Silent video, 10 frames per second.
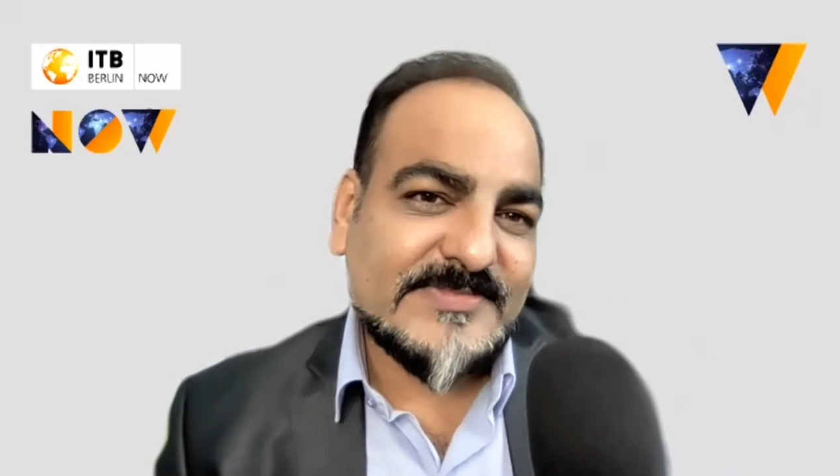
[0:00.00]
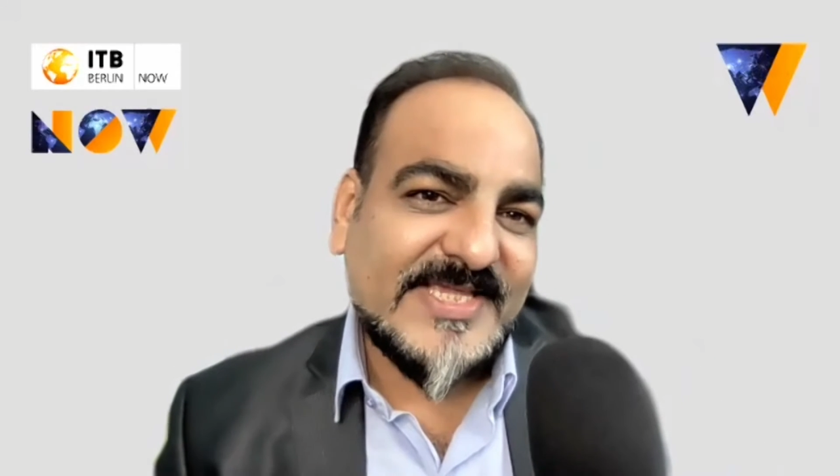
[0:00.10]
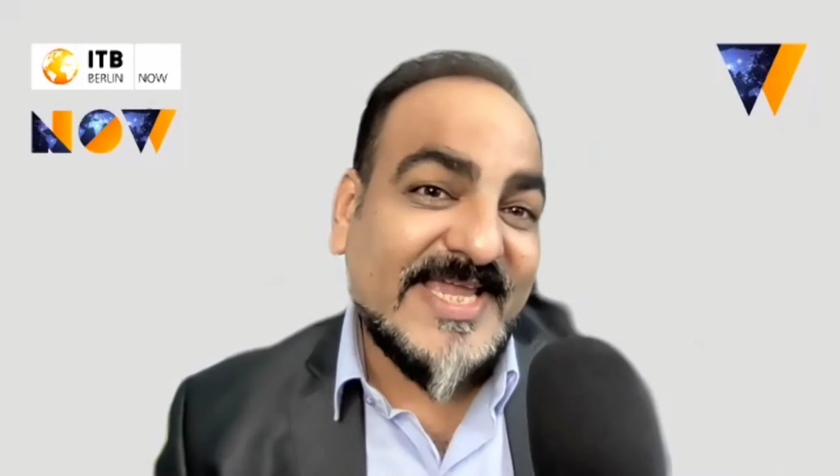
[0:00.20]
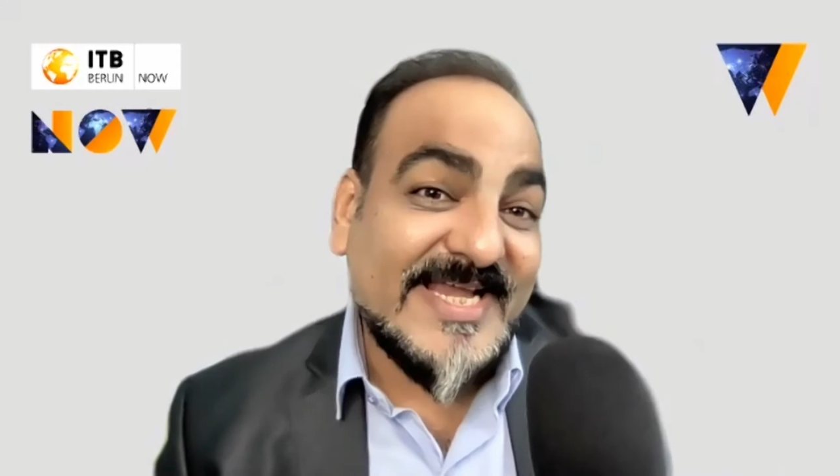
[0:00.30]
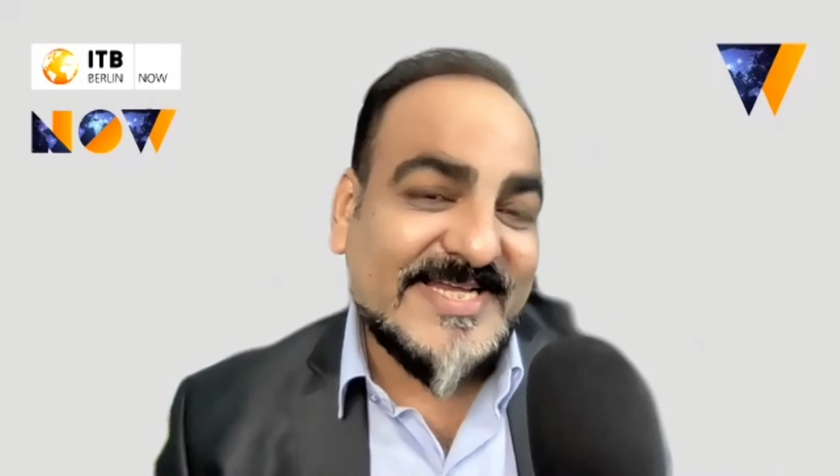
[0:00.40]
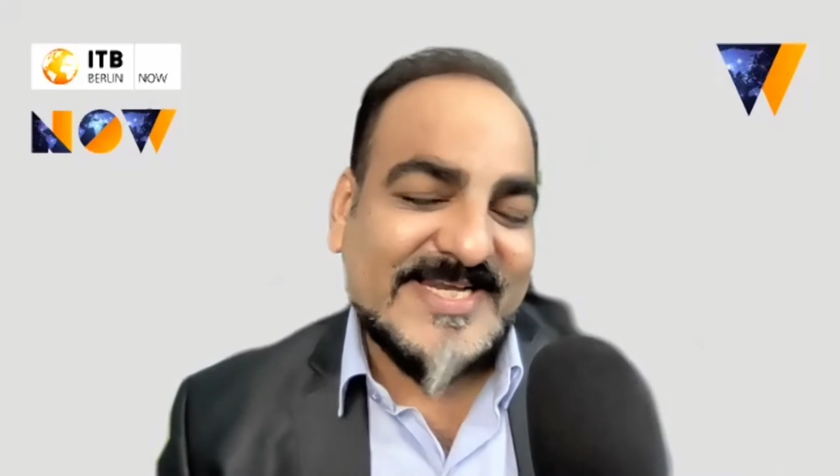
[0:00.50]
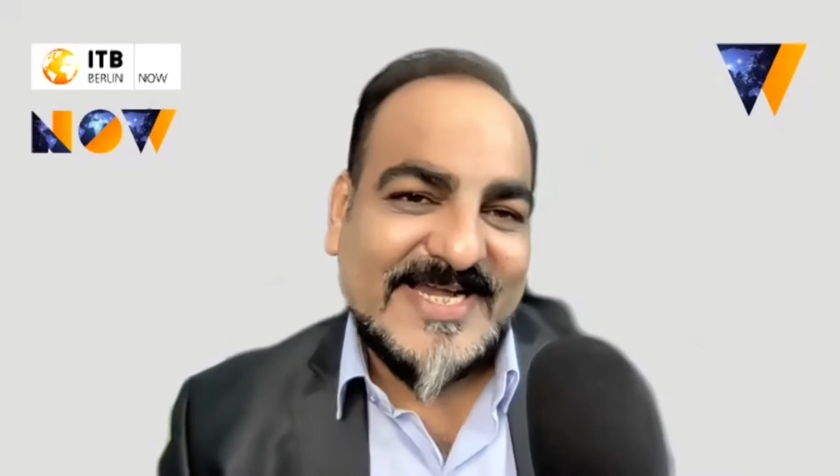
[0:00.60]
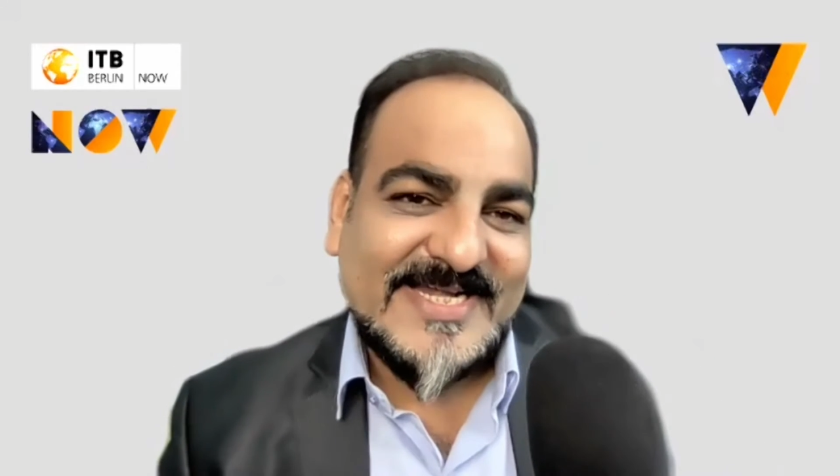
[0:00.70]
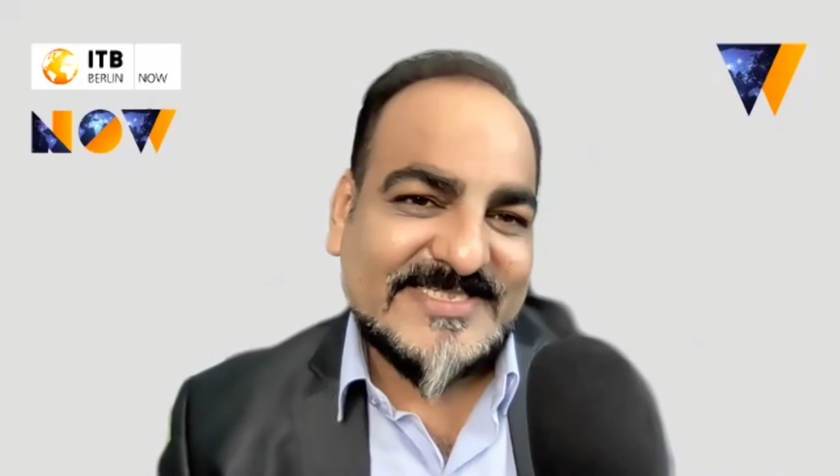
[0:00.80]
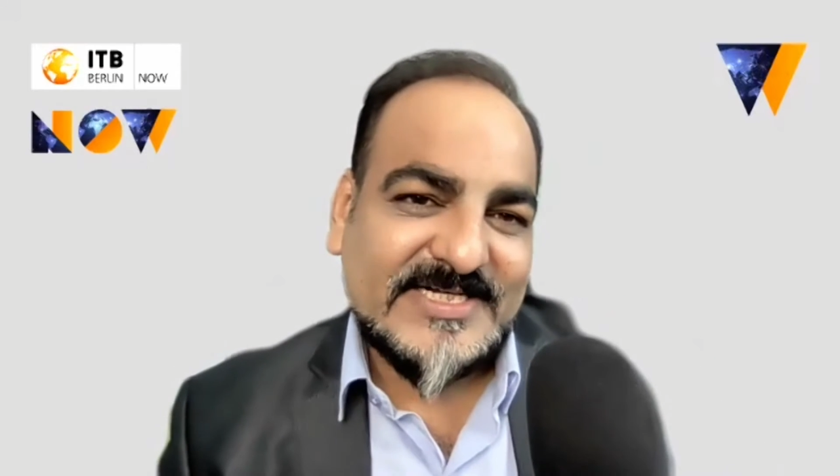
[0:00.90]
key
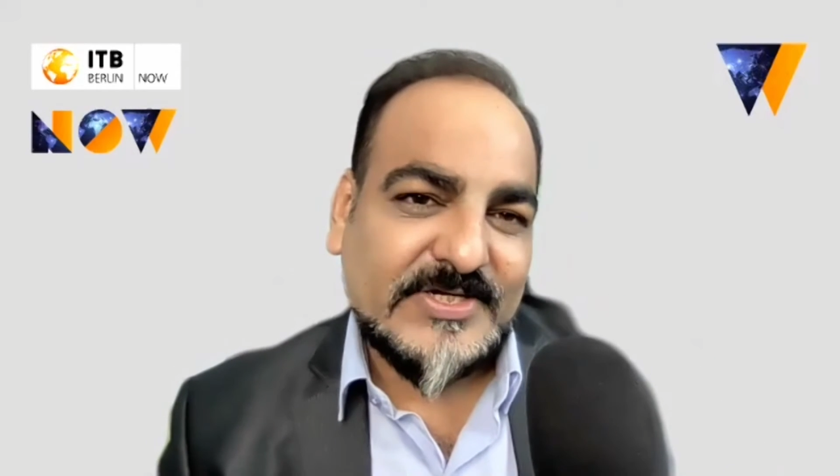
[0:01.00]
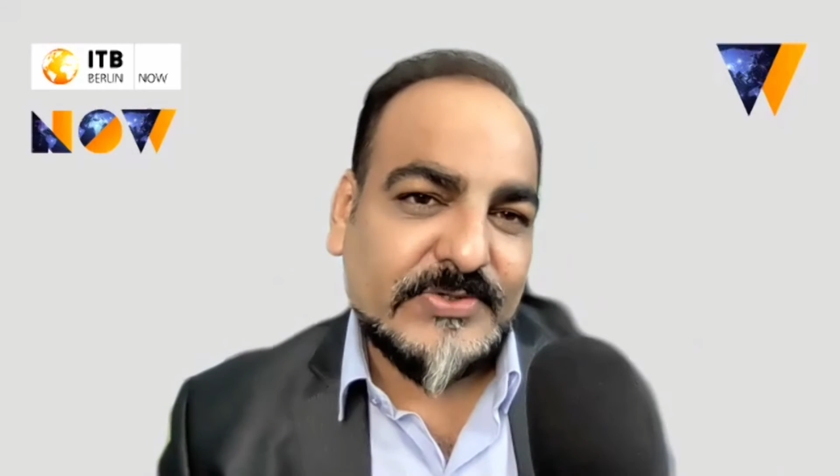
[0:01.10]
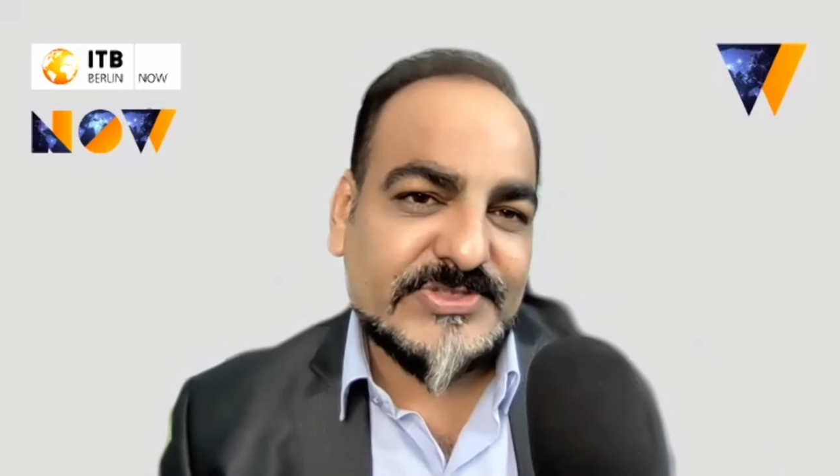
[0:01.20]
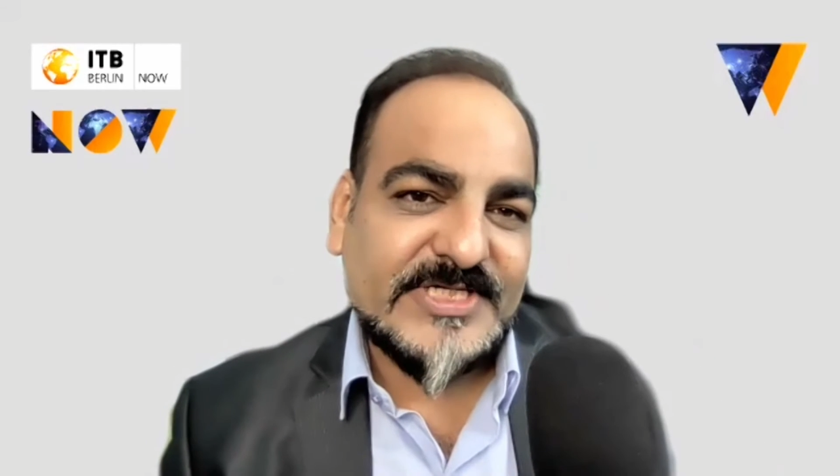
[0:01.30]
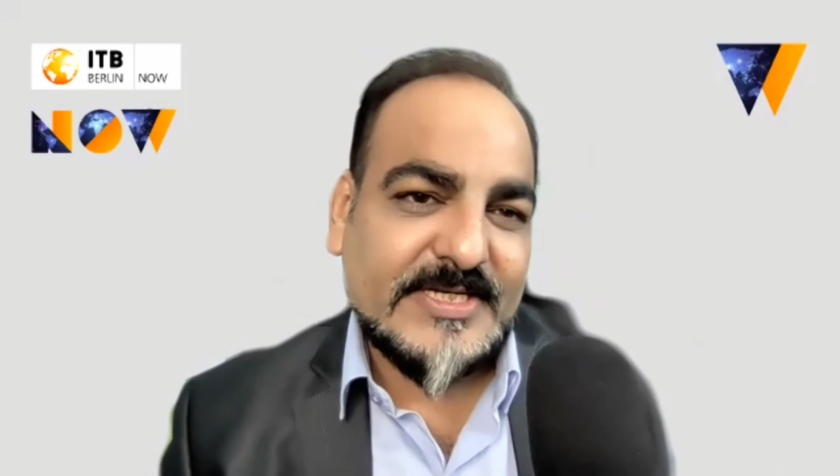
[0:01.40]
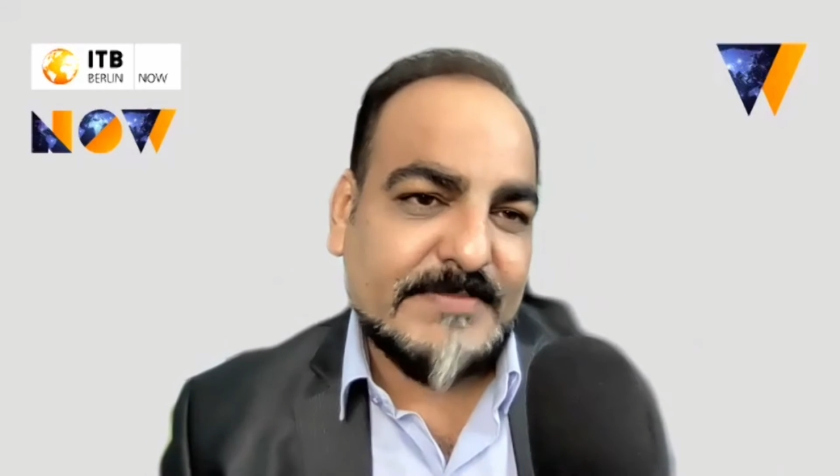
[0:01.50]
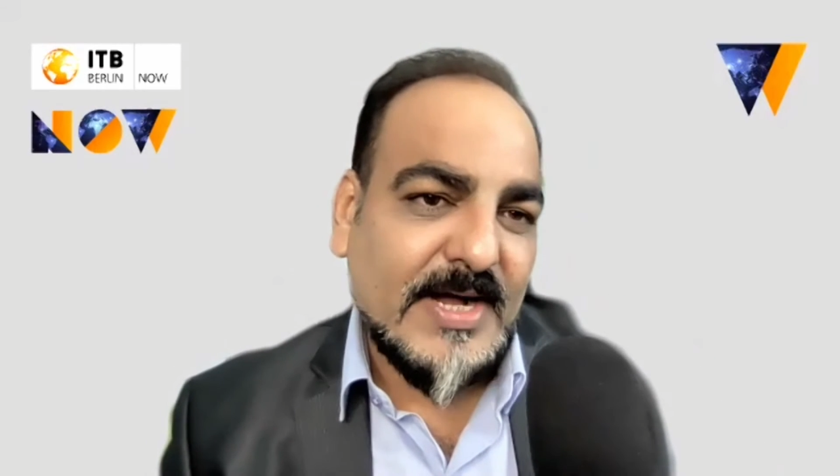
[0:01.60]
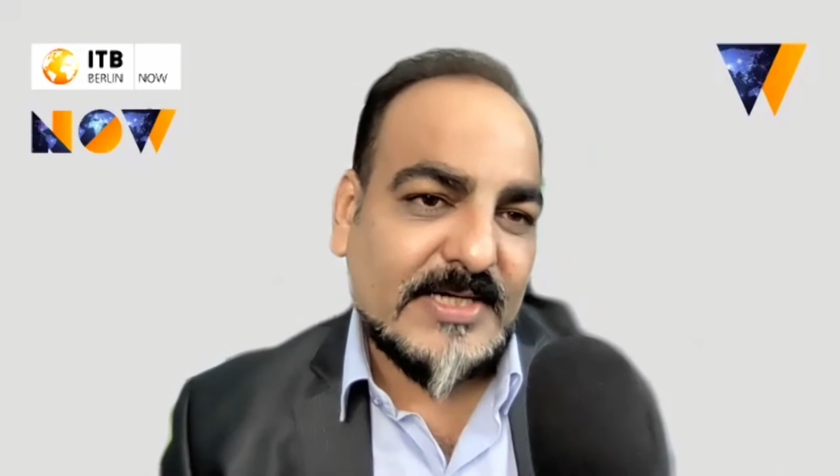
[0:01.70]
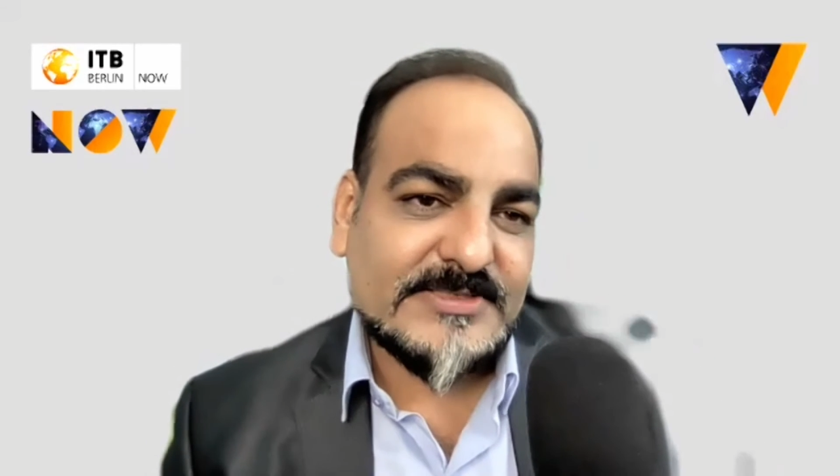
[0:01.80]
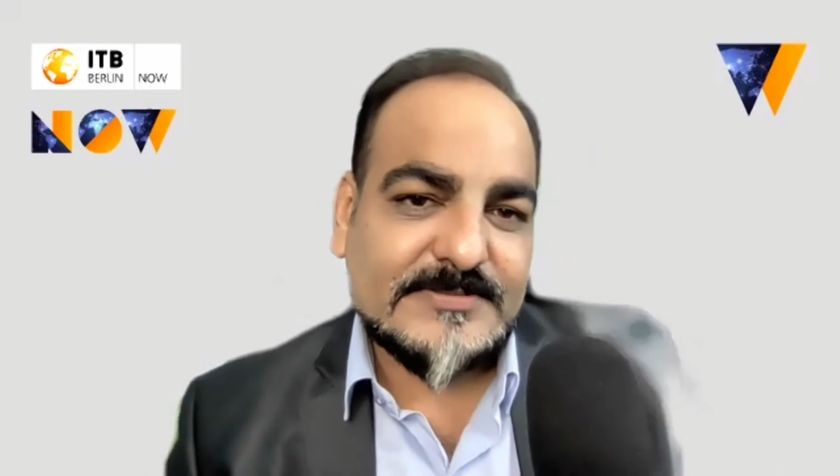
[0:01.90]
trends and closing
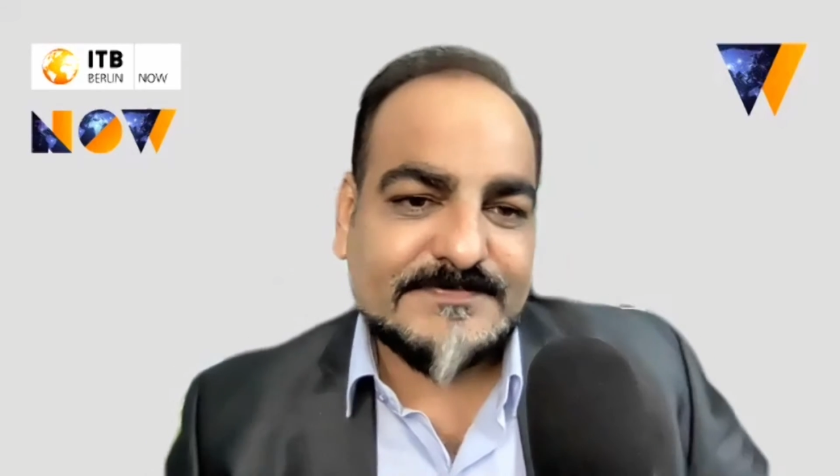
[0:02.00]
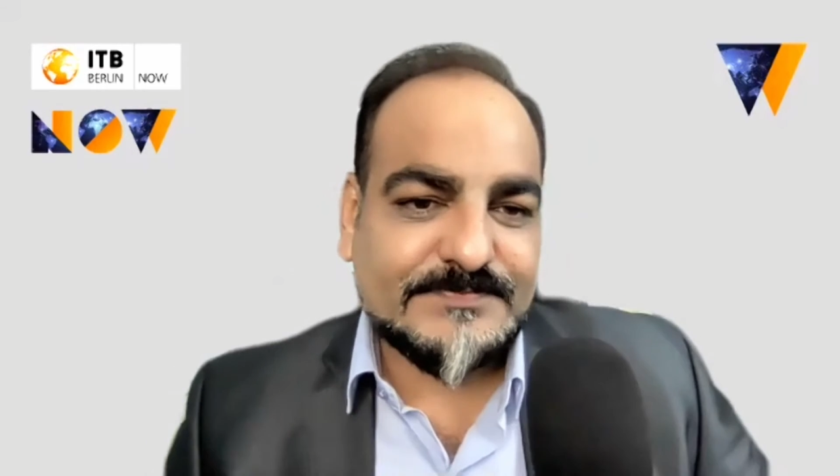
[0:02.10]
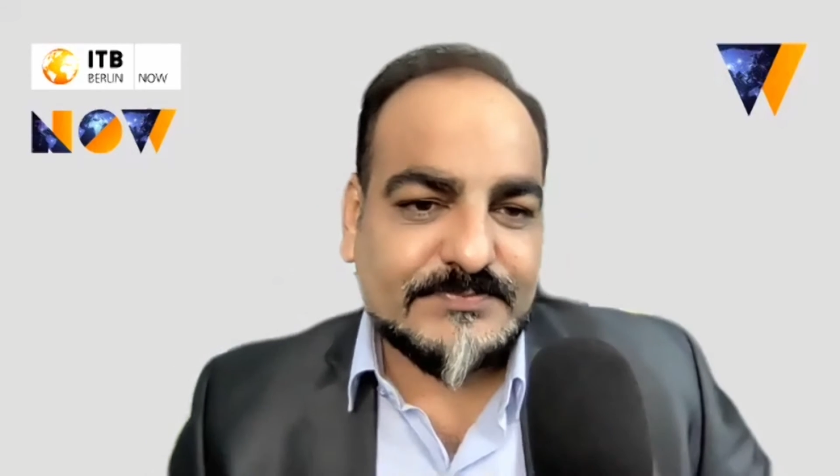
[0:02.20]
remarks,